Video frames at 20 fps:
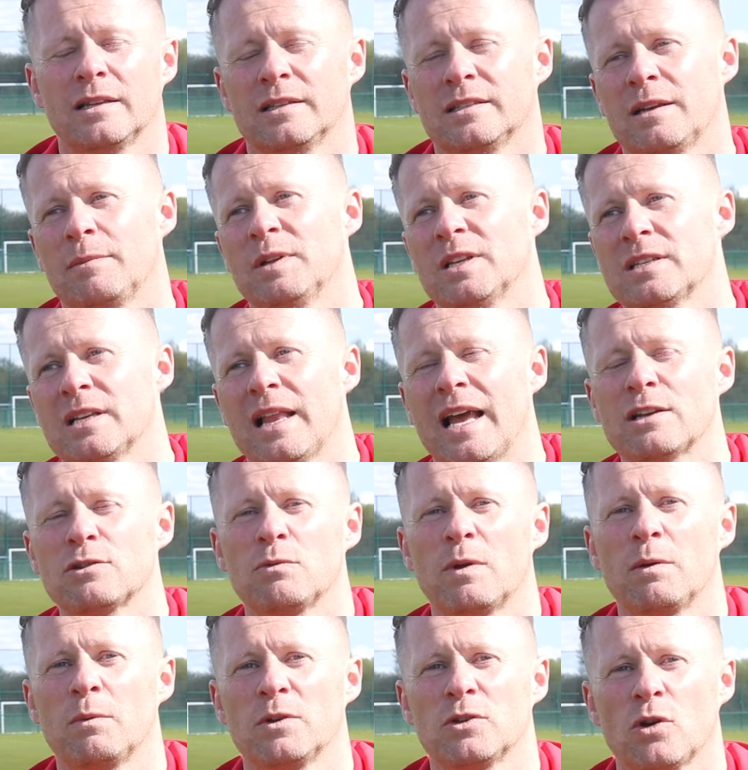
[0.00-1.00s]
Similar to last
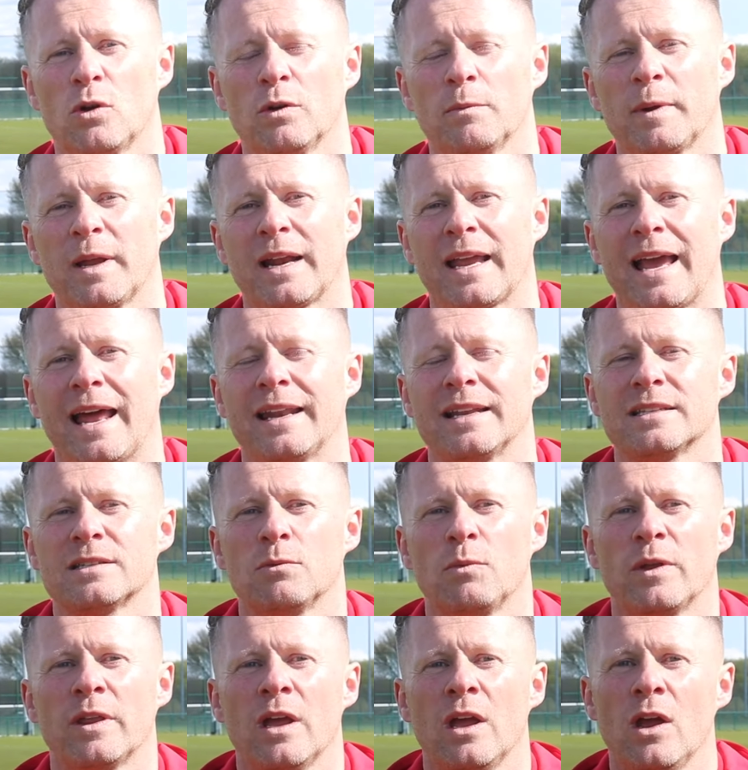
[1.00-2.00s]
week, we showed a bit of
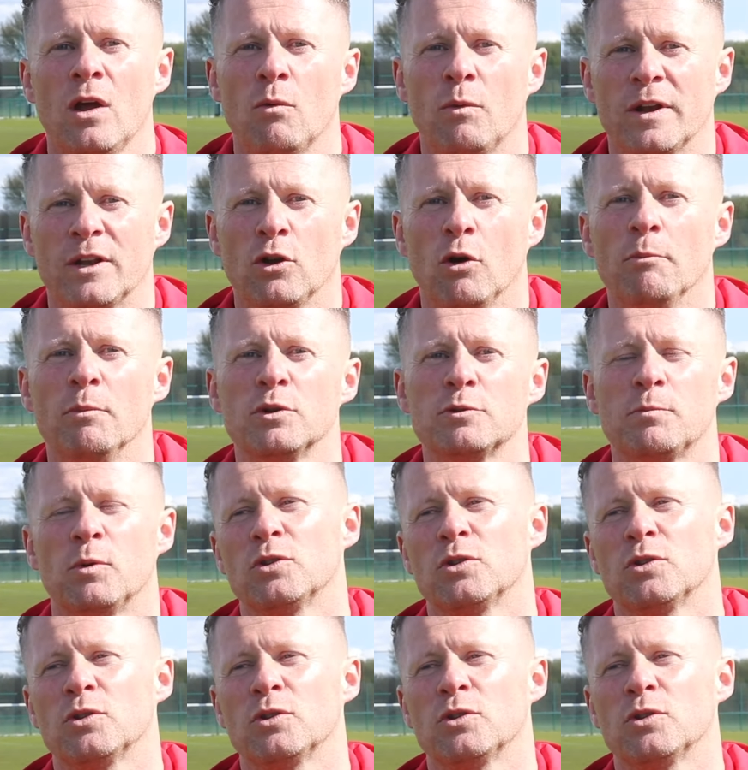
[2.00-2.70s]
character with numbers,